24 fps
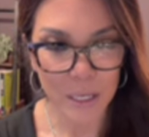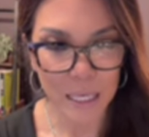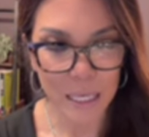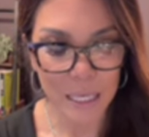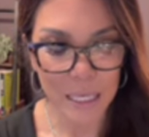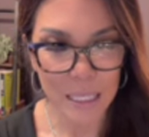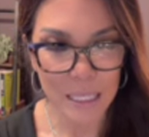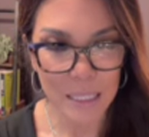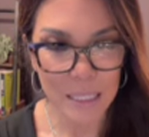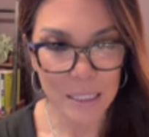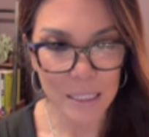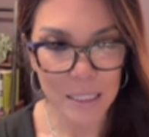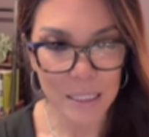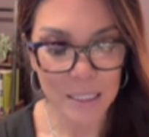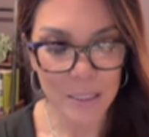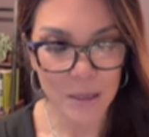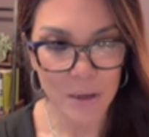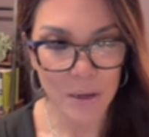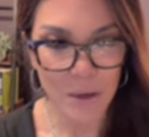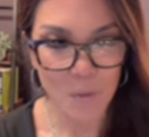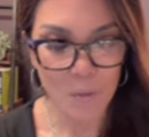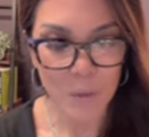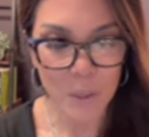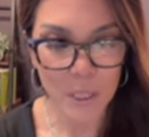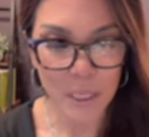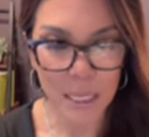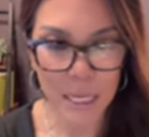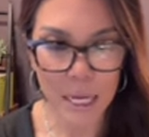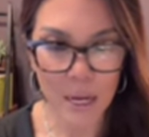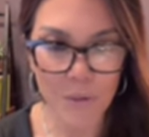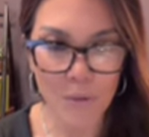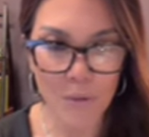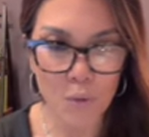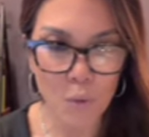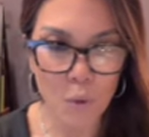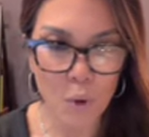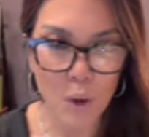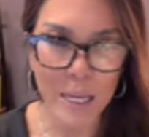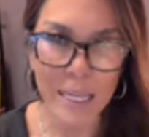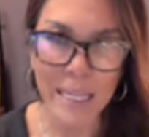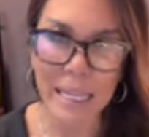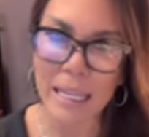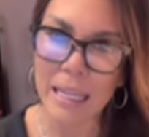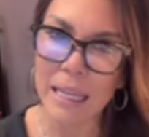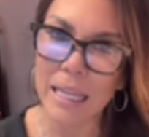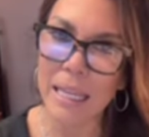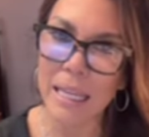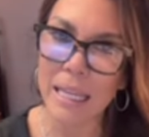is really
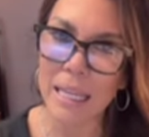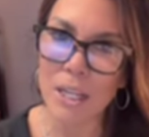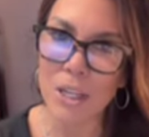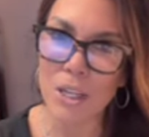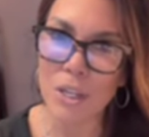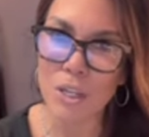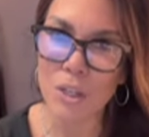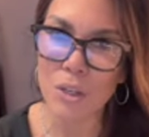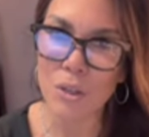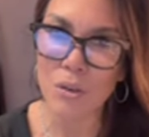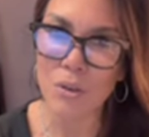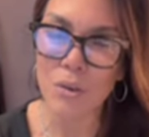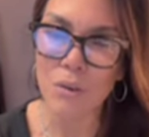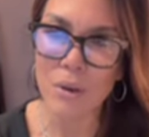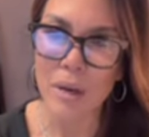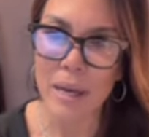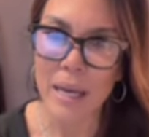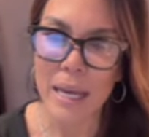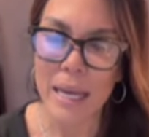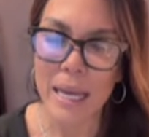avoiding the issue